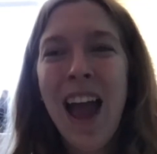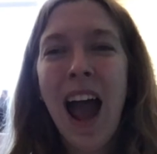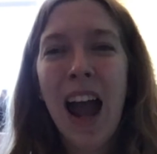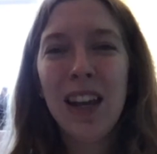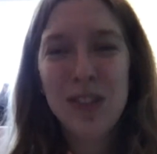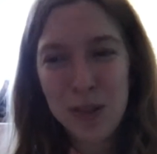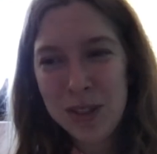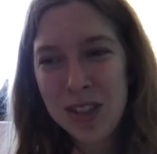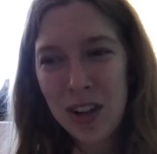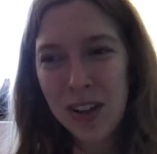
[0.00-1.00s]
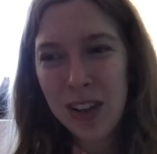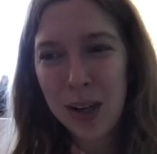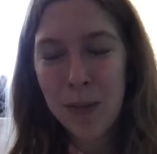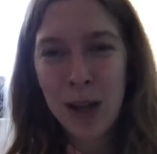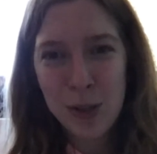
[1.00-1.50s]
I do still
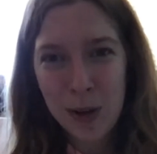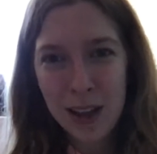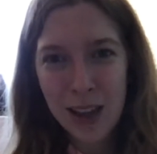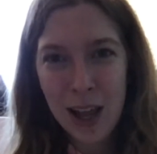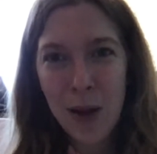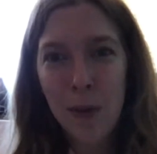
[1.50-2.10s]
clean my toilet